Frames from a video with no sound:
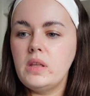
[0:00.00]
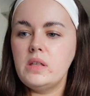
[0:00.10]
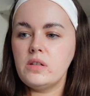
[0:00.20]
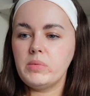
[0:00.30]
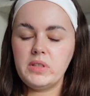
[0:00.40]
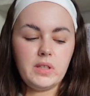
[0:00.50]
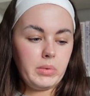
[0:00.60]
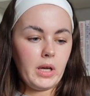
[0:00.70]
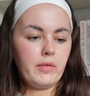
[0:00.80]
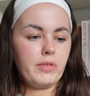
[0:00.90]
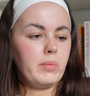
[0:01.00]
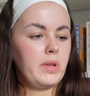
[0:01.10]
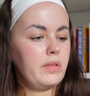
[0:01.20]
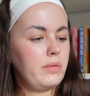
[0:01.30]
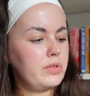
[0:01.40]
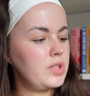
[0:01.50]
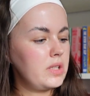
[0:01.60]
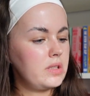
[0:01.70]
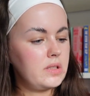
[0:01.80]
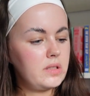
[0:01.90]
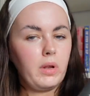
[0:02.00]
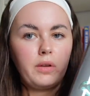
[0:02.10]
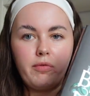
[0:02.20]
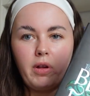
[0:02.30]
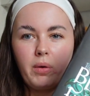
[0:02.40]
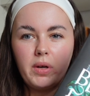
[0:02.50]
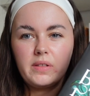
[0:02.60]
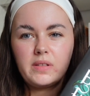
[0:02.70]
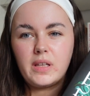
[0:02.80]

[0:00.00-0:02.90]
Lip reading: these are my TBR for the month, which is Blood Flowers.